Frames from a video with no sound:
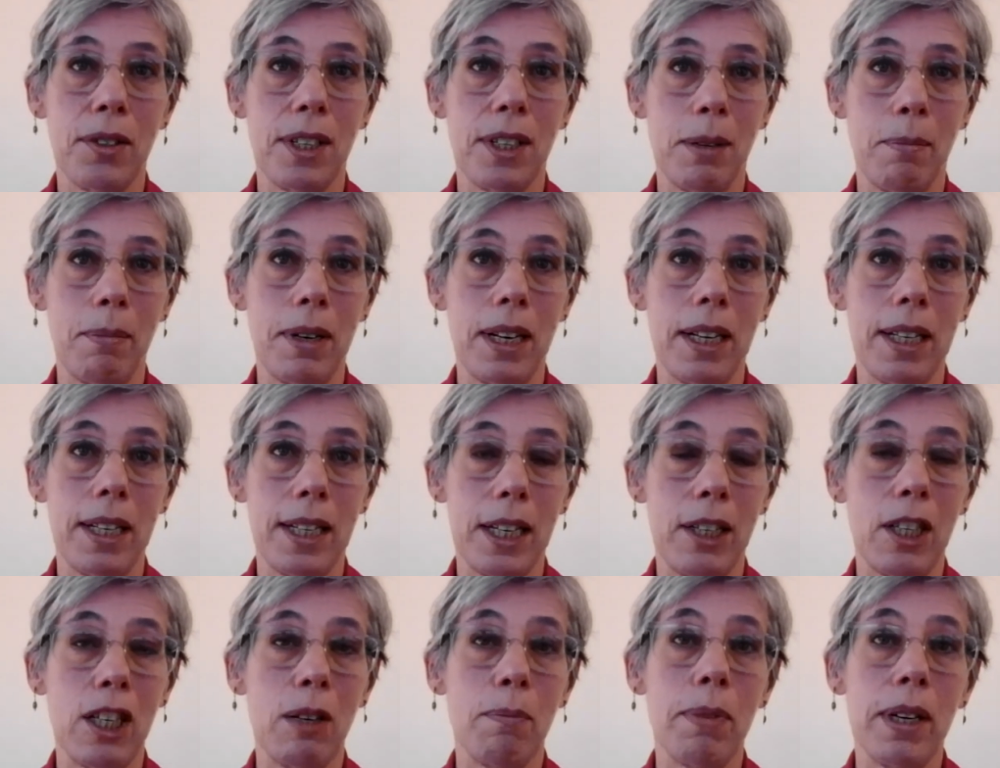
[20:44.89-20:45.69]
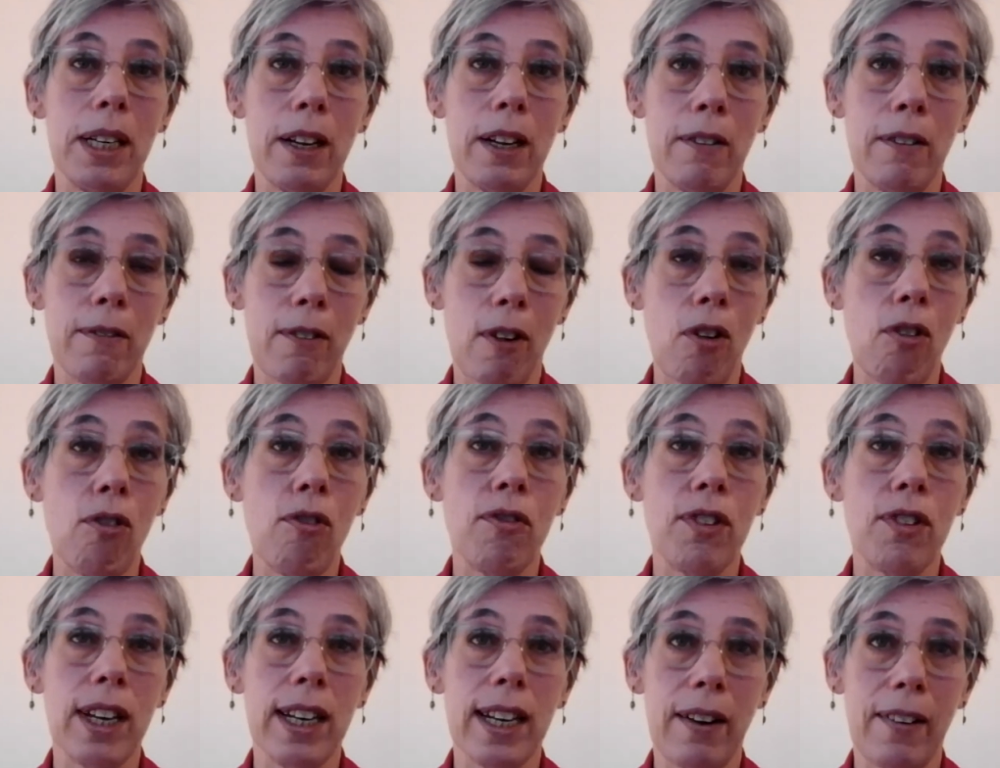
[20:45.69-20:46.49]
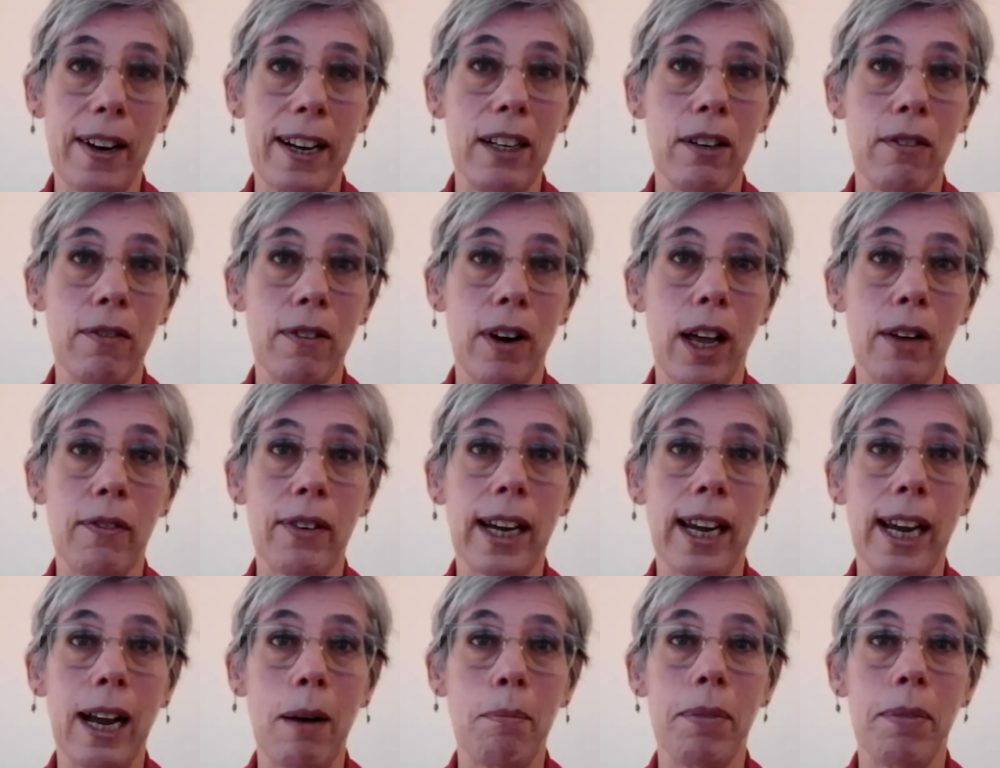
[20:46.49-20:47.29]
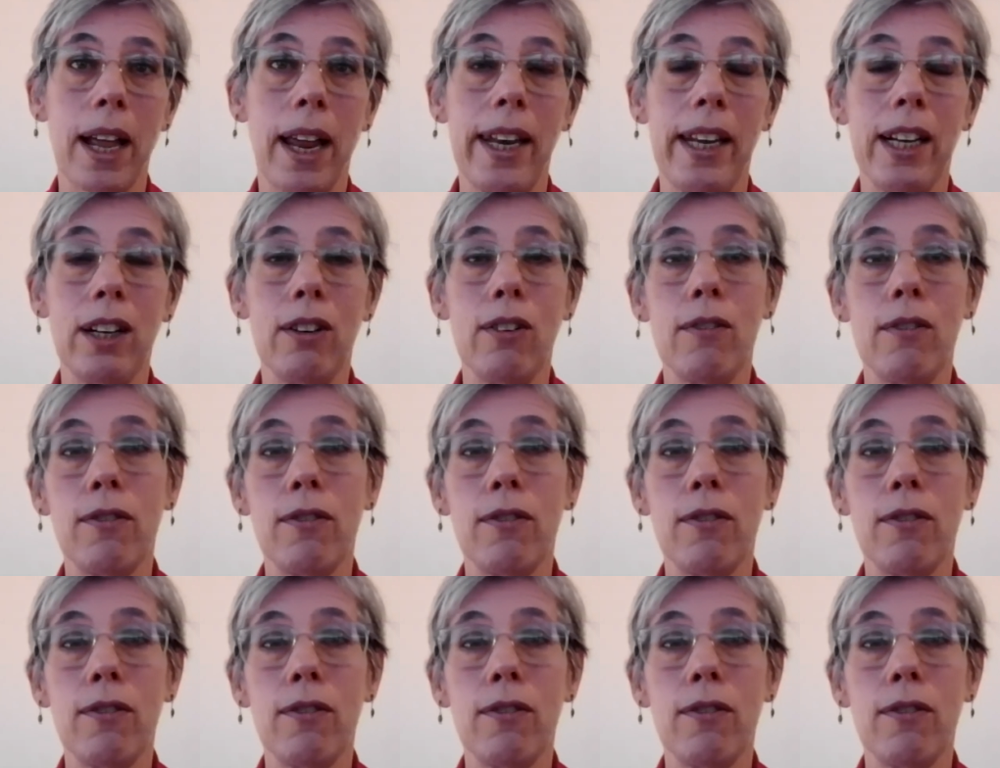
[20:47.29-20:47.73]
disability to be involved in their end-of-life care planning,